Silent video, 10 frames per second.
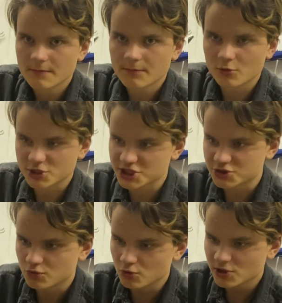
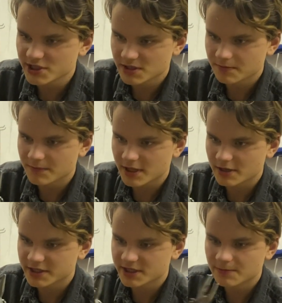multi-tools,
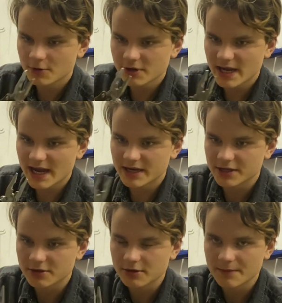because it's very handy.
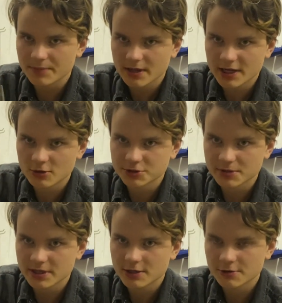You have pliers
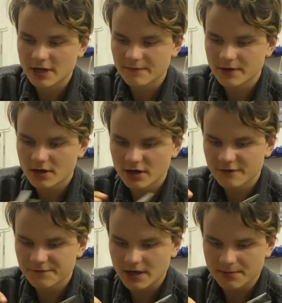right here, you have a
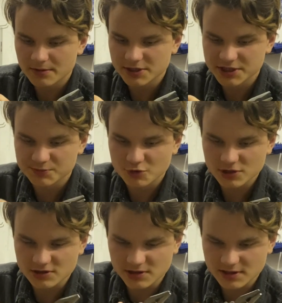knife, you have a
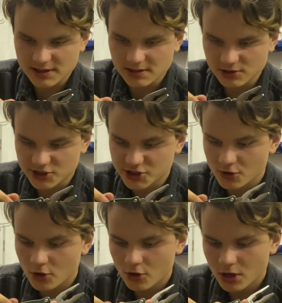small little
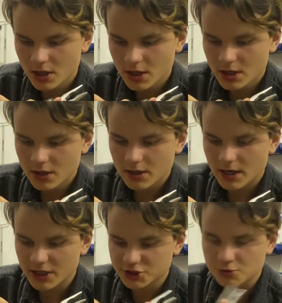saw,
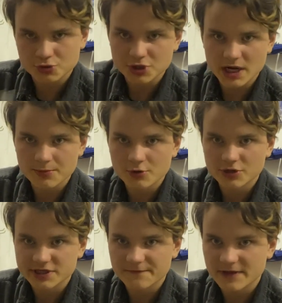a
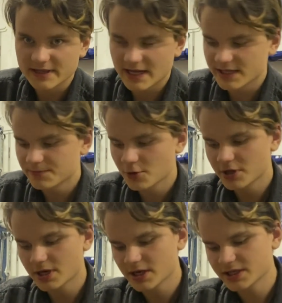screwdriver, stuff like that. It's very
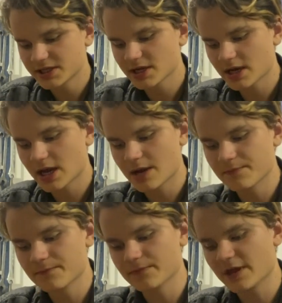nice
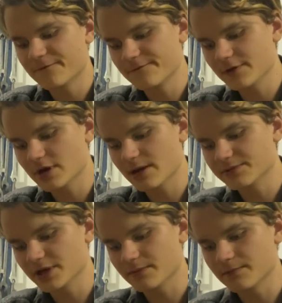if you have
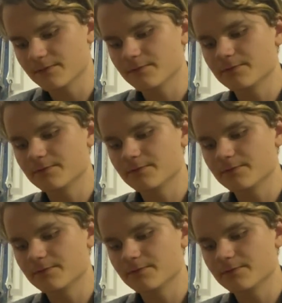some